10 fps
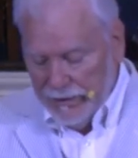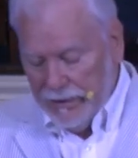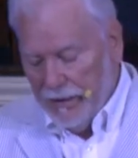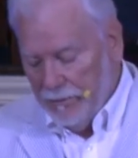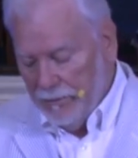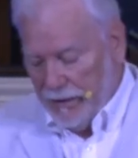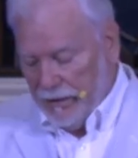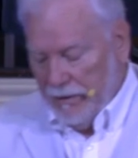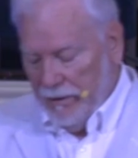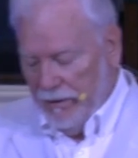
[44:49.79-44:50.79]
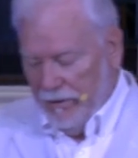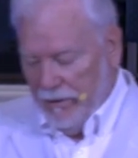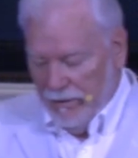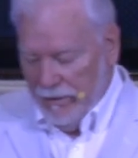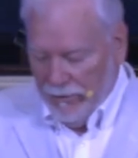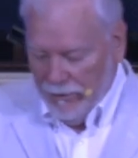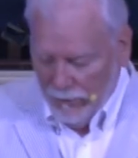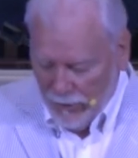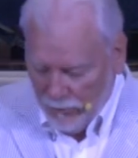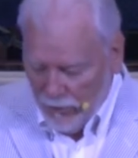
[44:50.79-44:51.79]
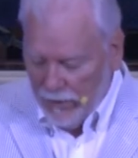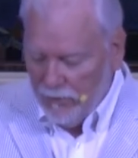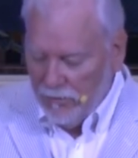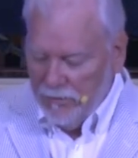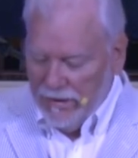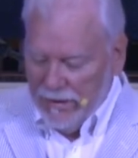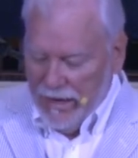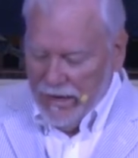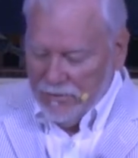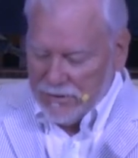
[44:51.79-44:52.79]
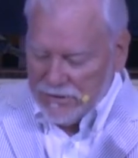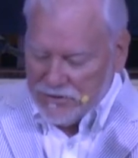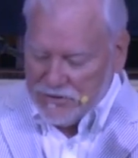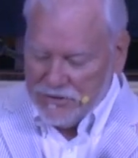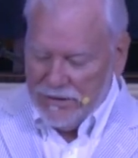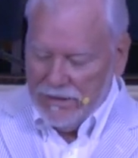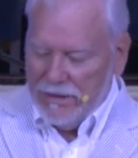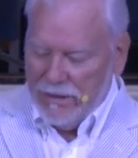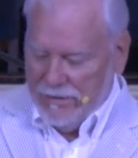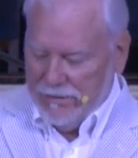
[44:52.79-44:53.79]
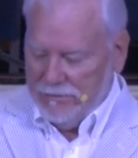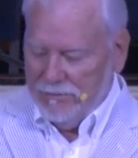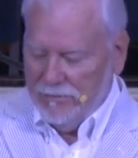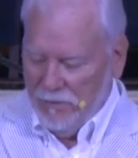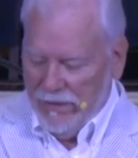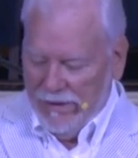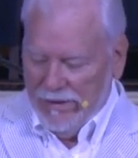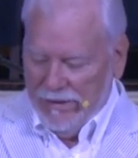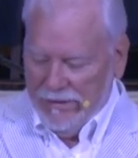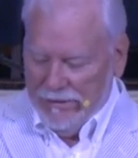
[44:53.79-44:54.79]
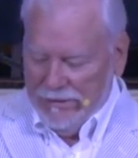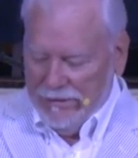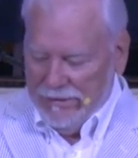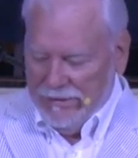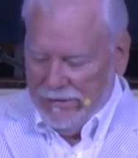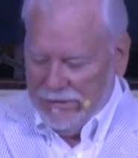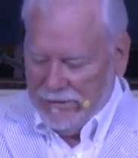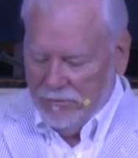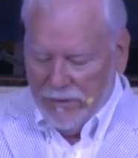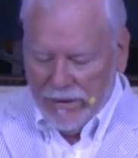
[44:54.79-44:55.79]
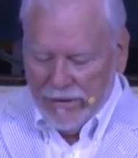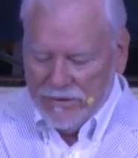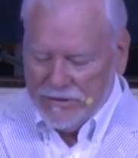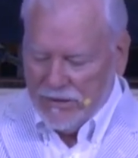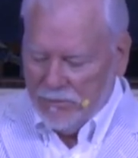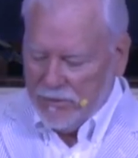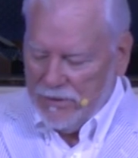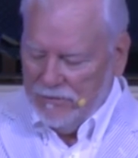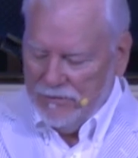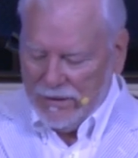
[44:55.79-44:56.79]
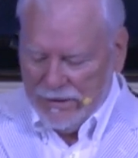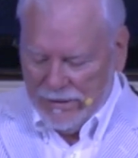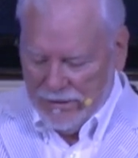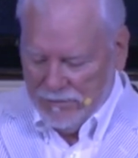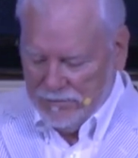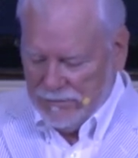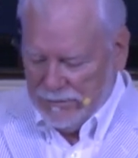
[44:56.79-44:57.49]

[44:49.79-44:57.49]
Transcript: coming when we will be able to sit down at the marriage supper of the Lamb,